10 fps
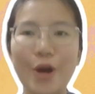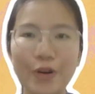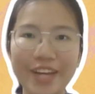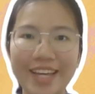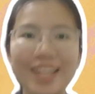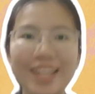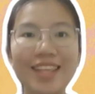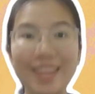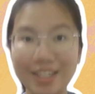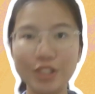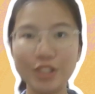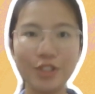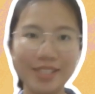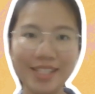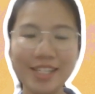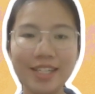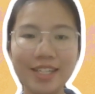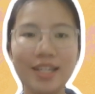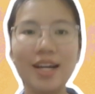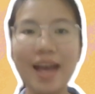Okay, let us consider.
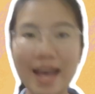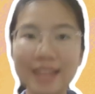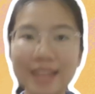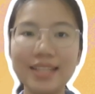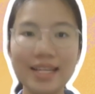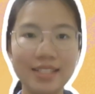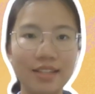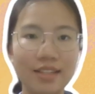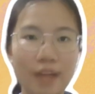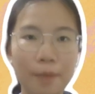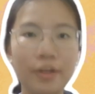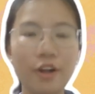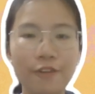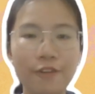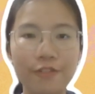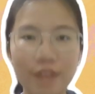S is the number of